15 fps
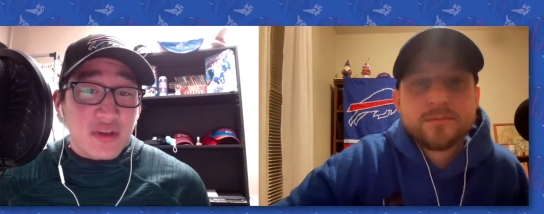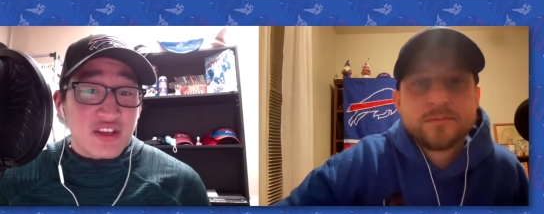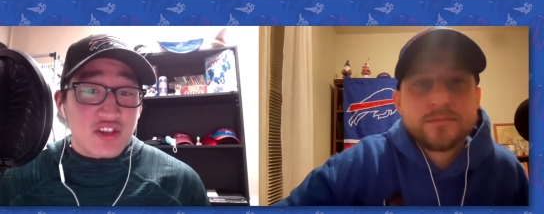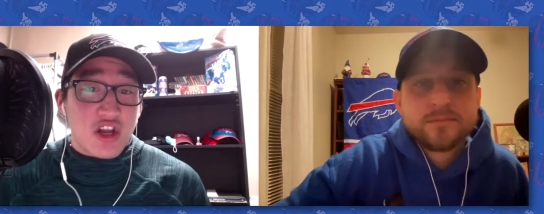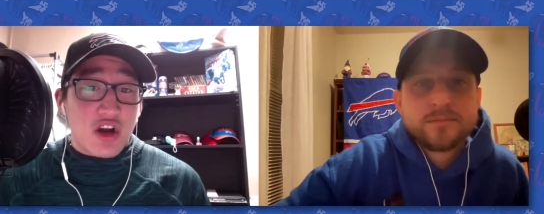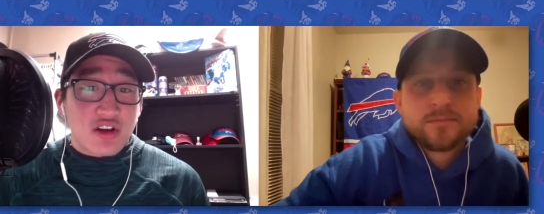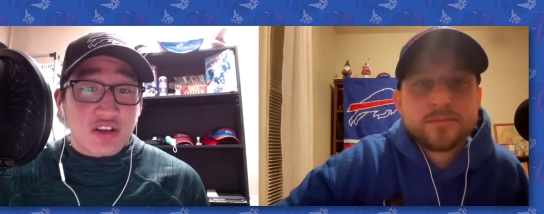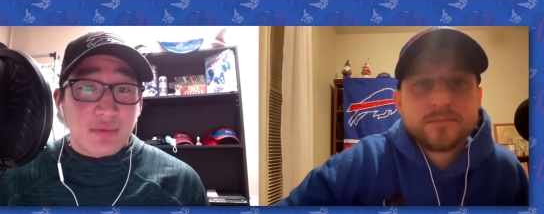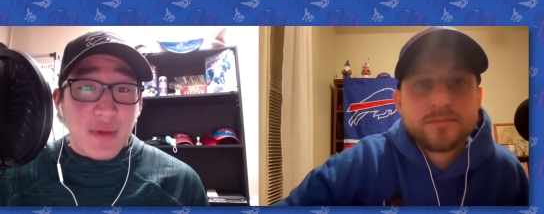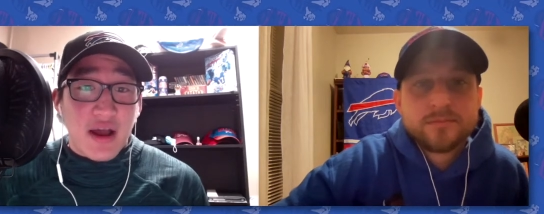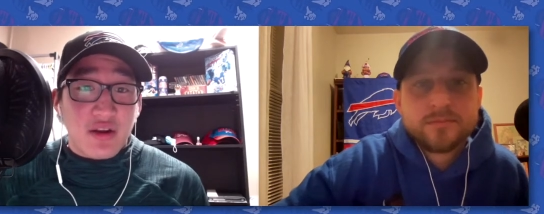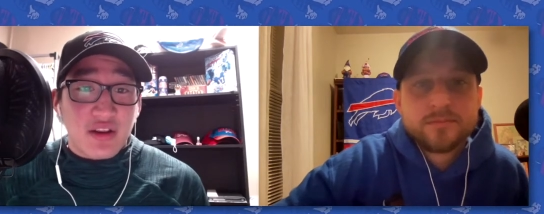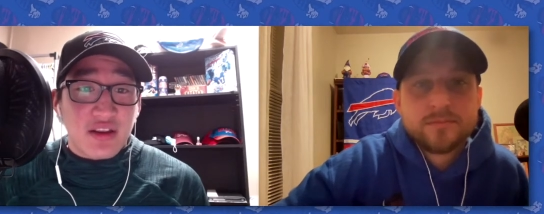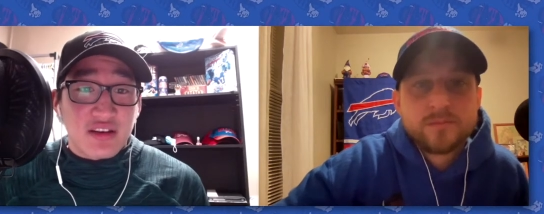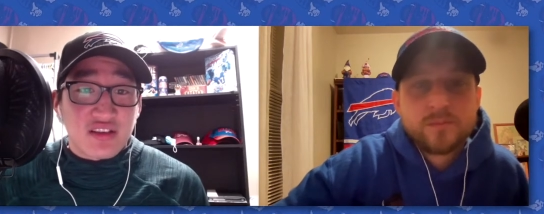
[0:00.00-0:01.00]
Speaker 1: talked about
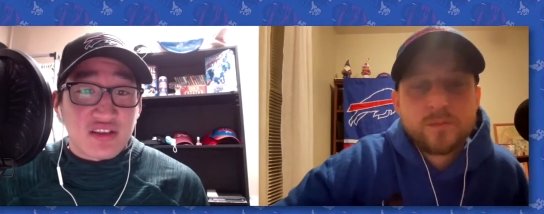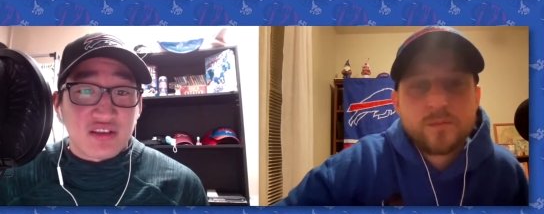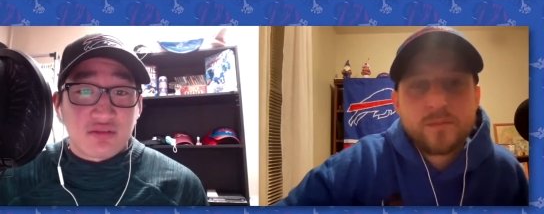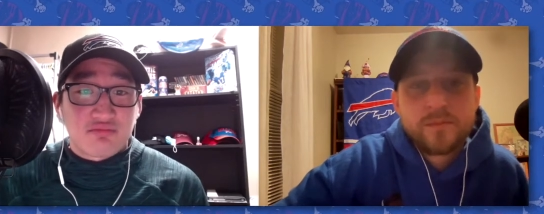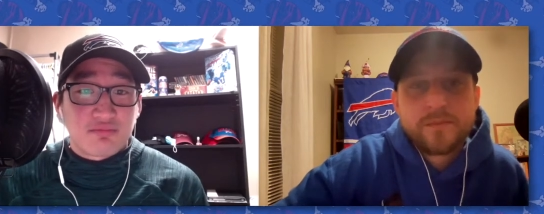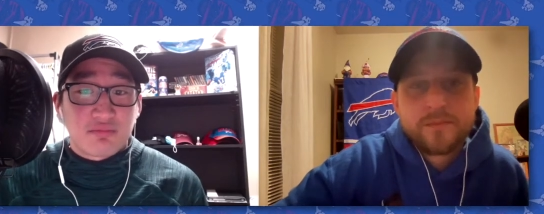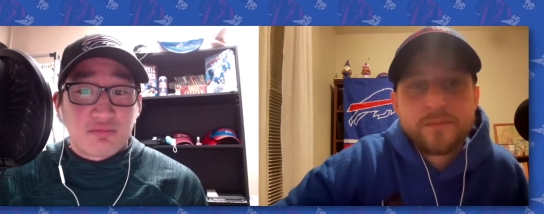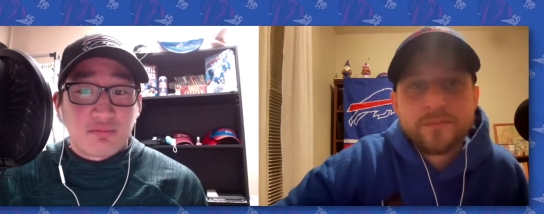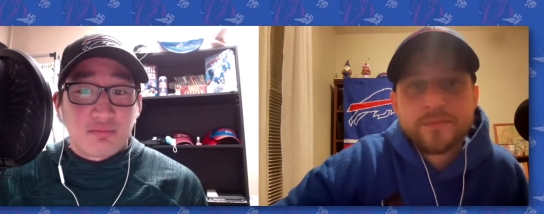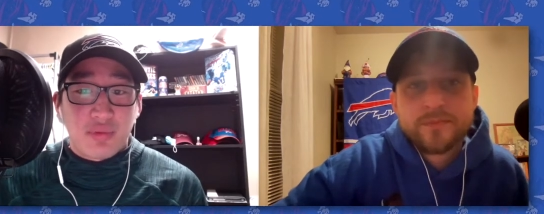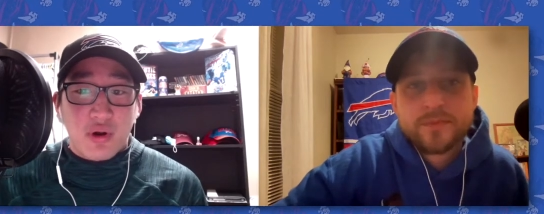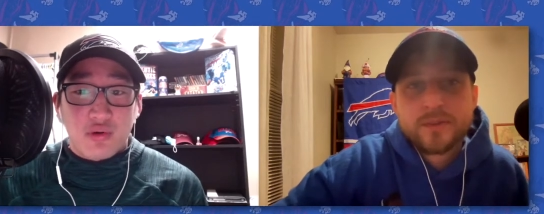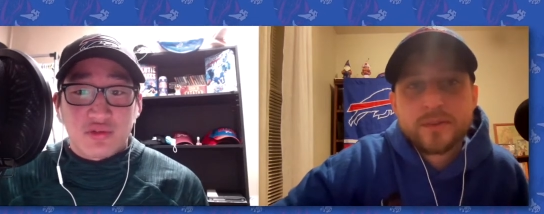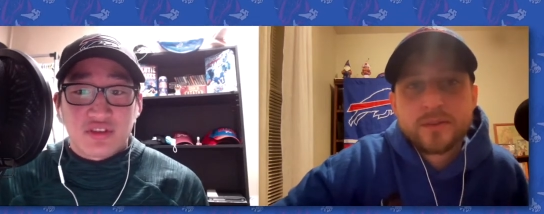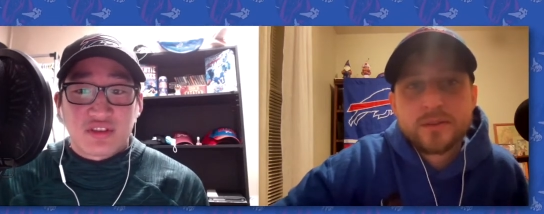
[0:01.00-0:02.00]
it in his
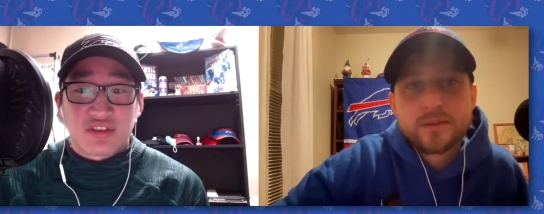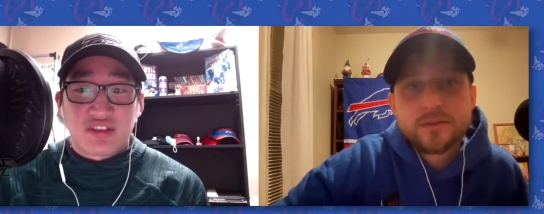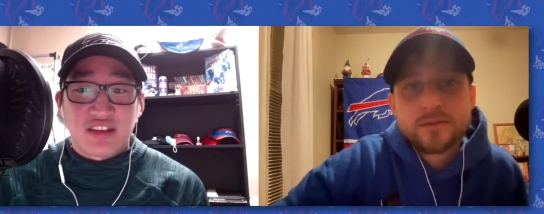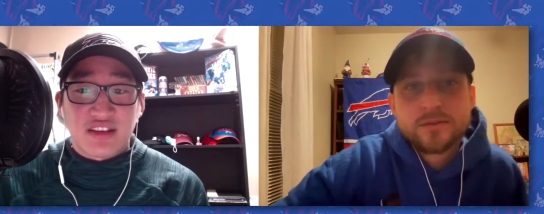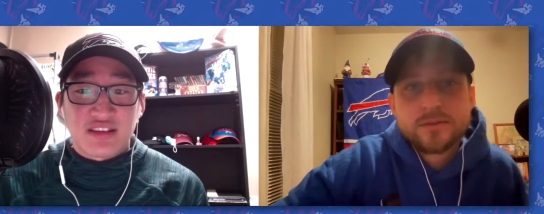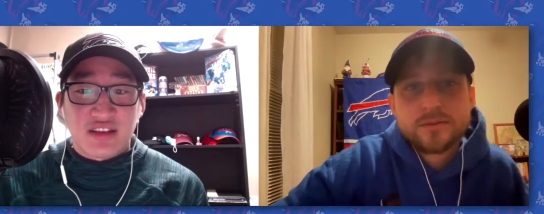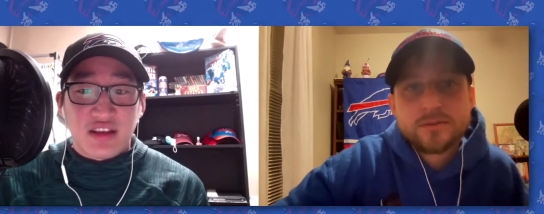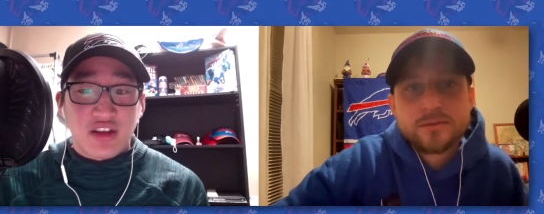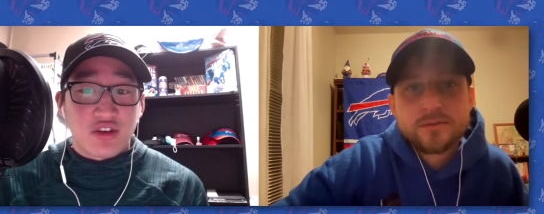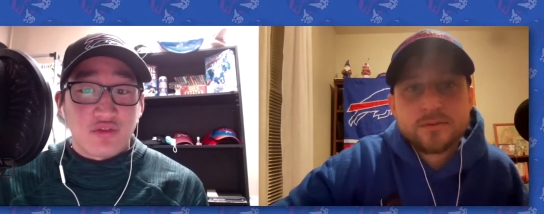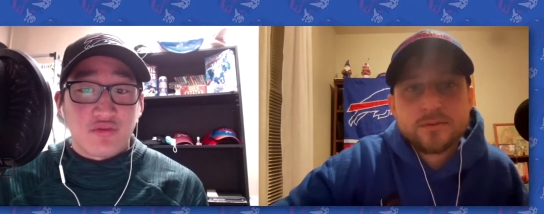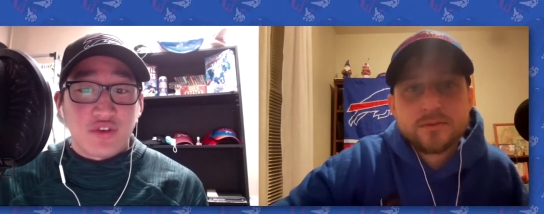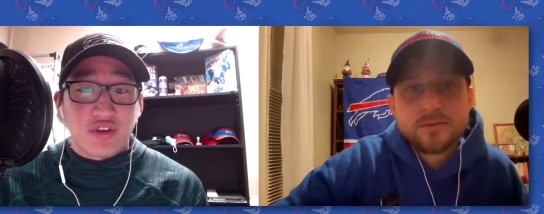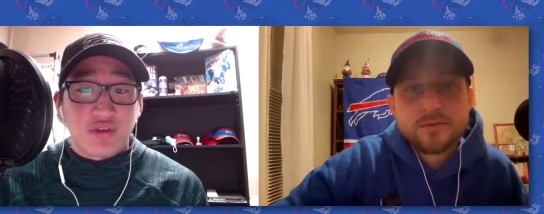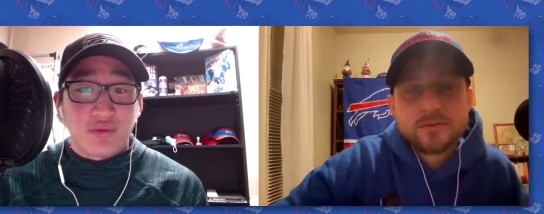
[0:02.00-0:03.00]
post-season
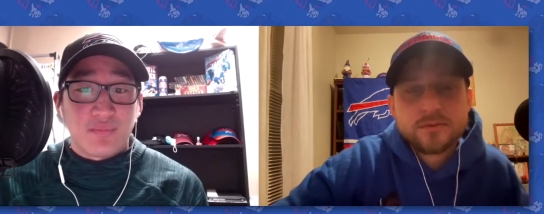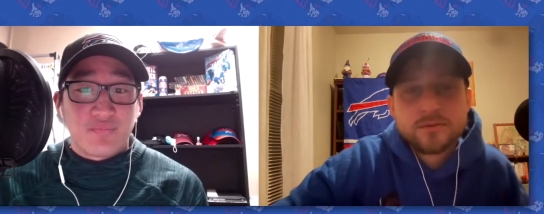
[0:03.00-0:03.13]
interview.